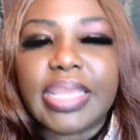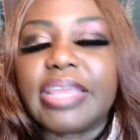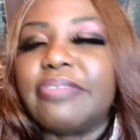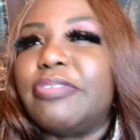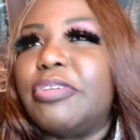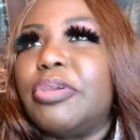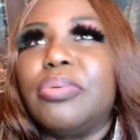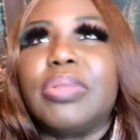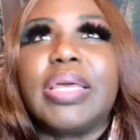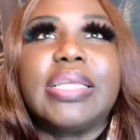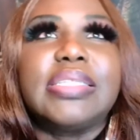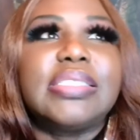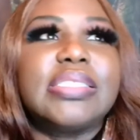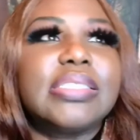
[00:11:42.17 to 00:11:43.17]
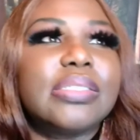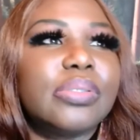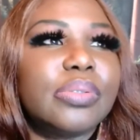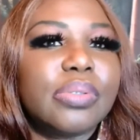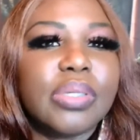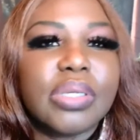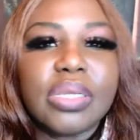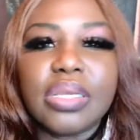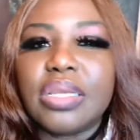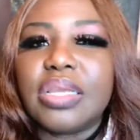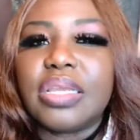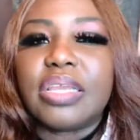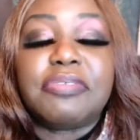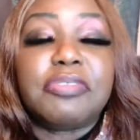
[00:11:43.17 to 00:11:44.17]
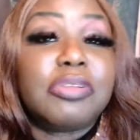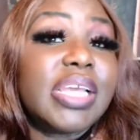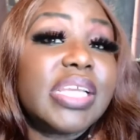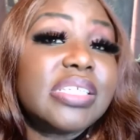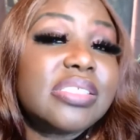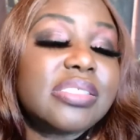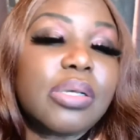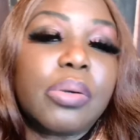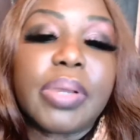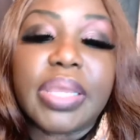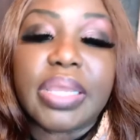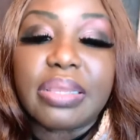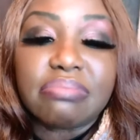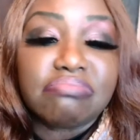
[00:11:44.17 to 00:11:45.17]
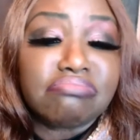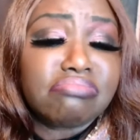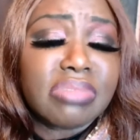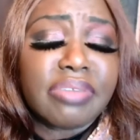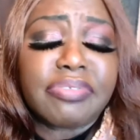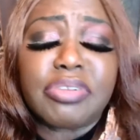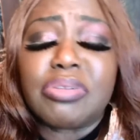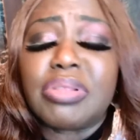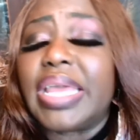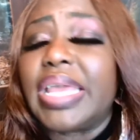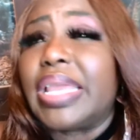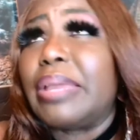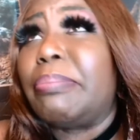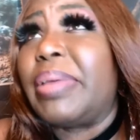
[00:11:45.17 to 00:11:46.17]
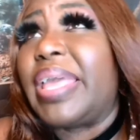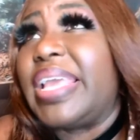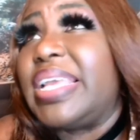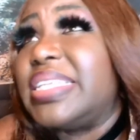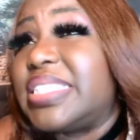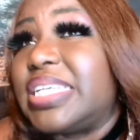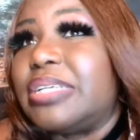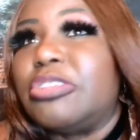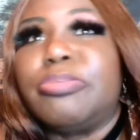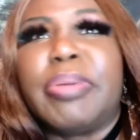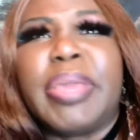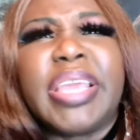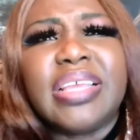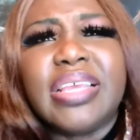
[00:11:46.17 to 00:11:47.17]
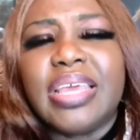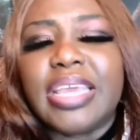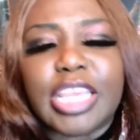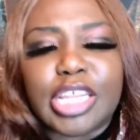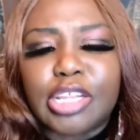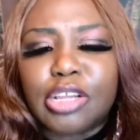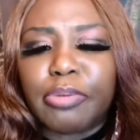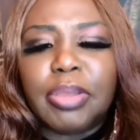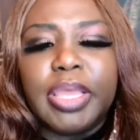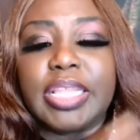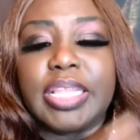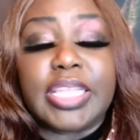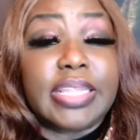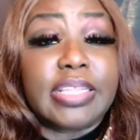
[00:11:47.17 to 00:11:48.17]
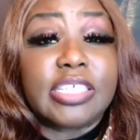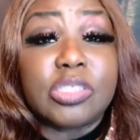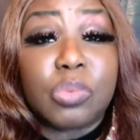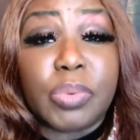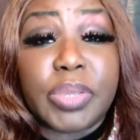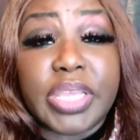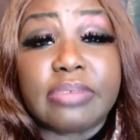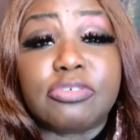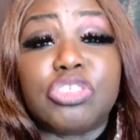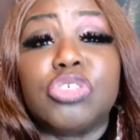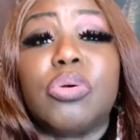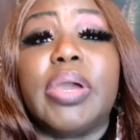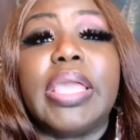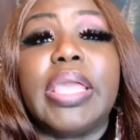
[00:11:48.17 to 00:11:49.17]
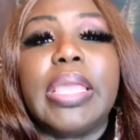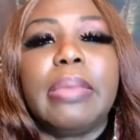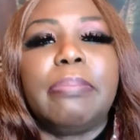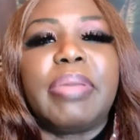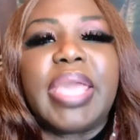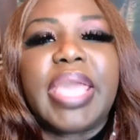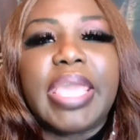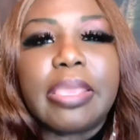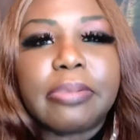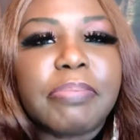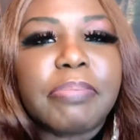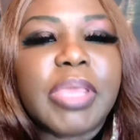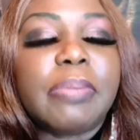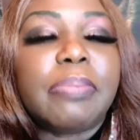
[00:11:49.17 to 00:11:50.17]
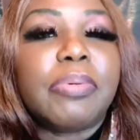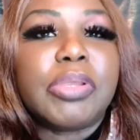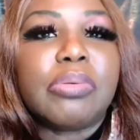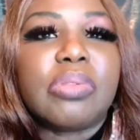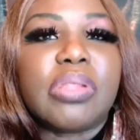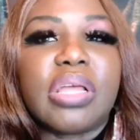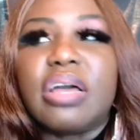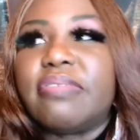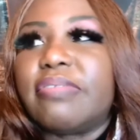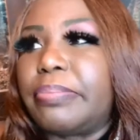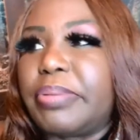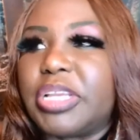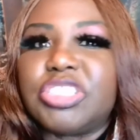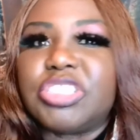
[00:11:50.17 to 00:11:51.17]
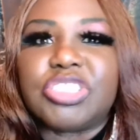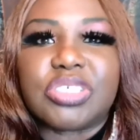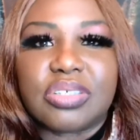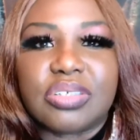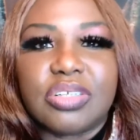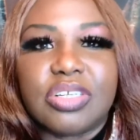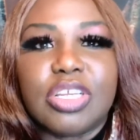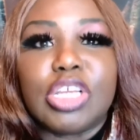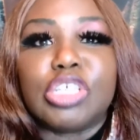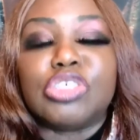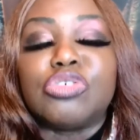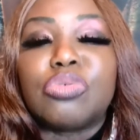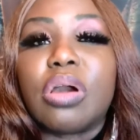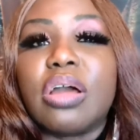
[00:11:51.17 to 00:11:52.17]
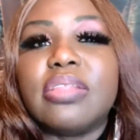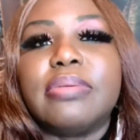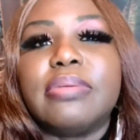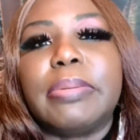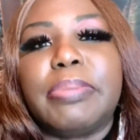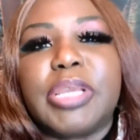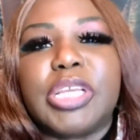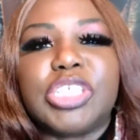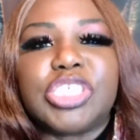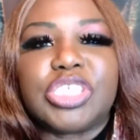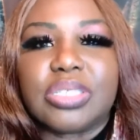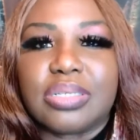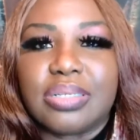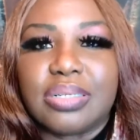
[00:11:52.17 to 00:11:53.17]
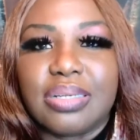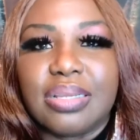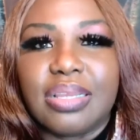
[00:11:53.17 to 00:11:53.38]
Like if you like sewing, if you like painting, paint, you know, in this week of joy, paint people you love a picture. Draw them a picture.